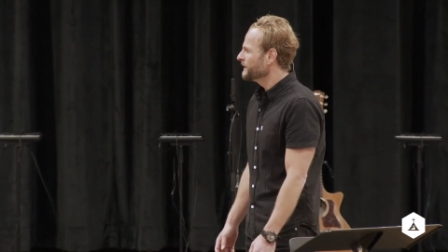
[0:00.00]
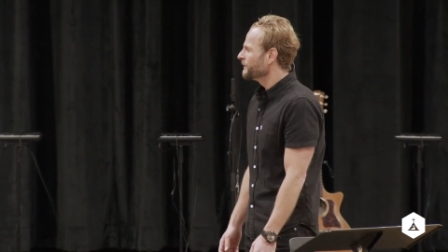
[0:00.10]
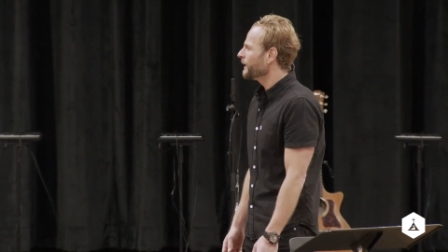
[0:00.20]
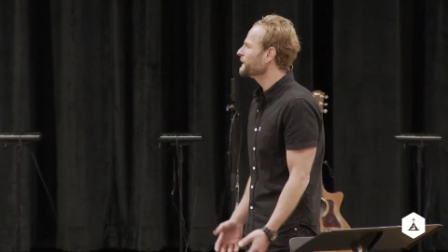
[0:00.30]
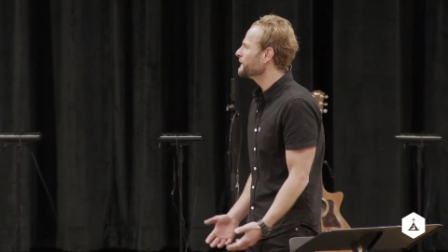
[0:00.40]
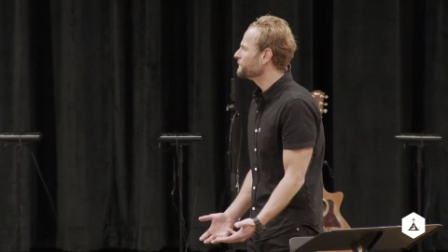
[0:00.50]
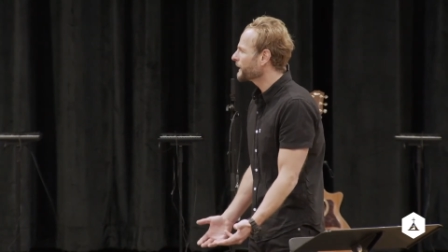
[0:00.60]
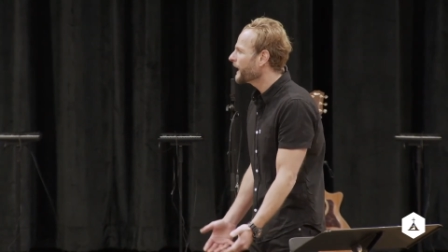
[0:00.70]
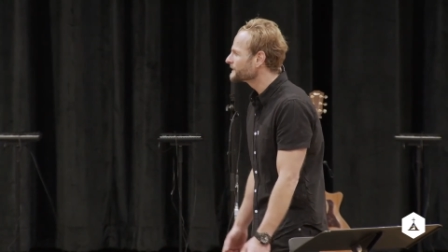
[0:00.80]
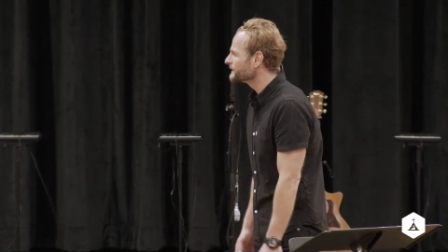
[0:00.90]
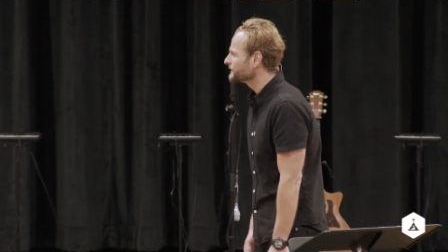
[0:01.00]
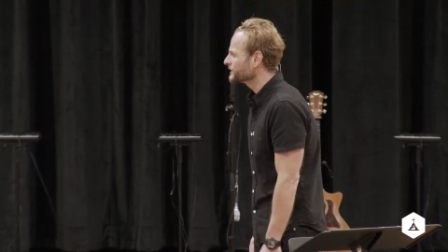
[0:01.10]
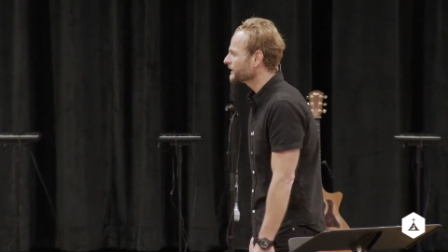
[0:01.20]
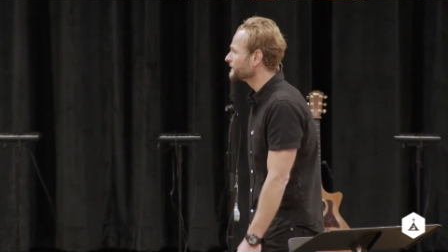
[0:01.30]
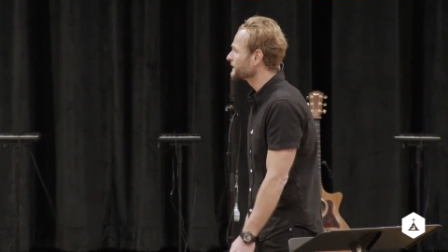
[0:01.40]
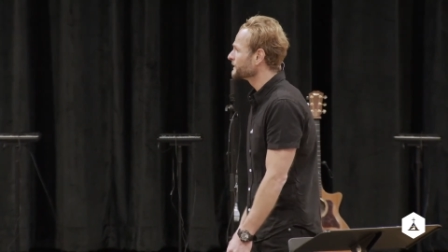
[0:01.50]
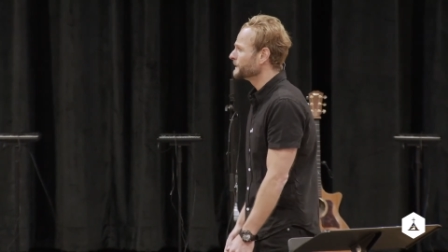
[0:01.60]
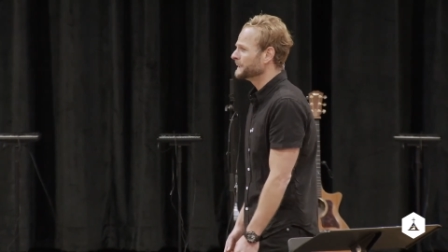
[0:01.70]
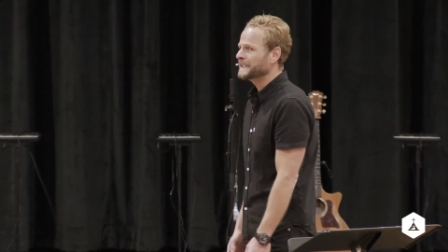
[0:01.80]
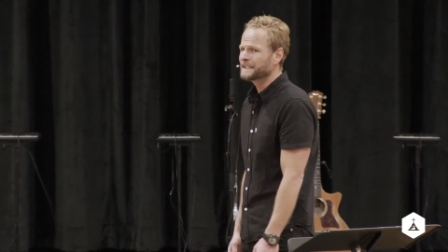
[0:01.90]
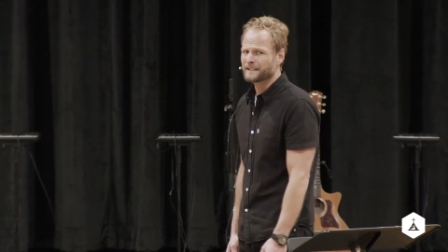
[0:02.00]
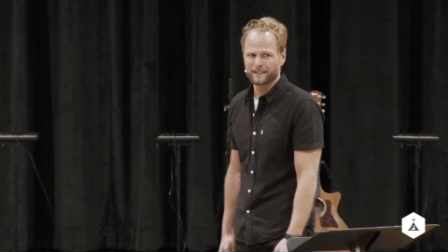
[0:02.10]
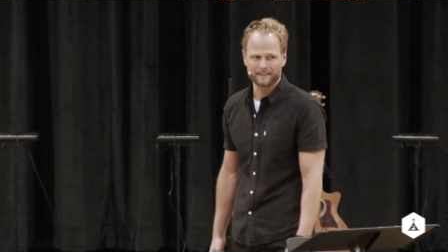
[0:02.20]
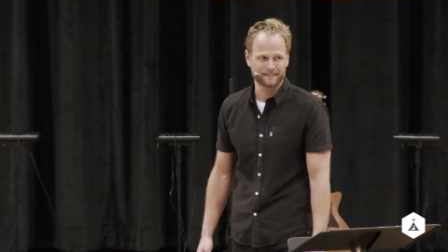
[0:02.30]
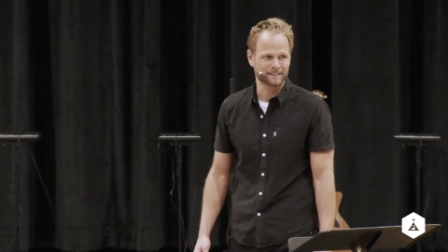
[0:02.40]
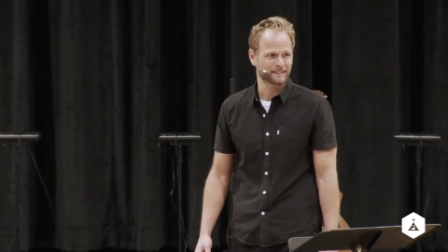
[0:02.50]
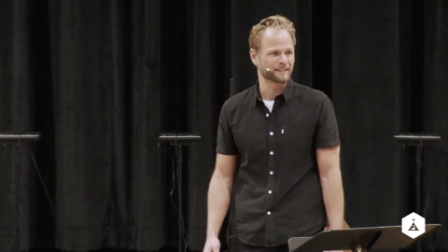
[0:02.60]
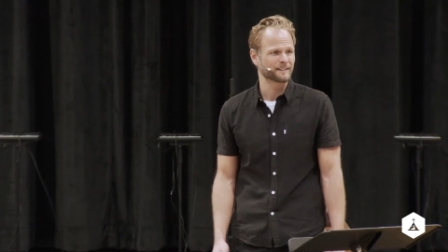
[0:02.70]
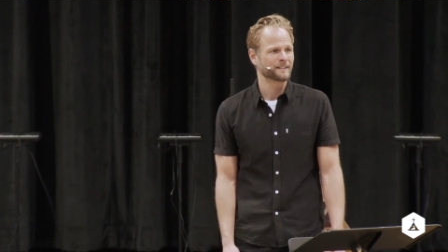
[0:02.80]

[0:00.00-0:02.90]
Why do we practice church? Because we need this.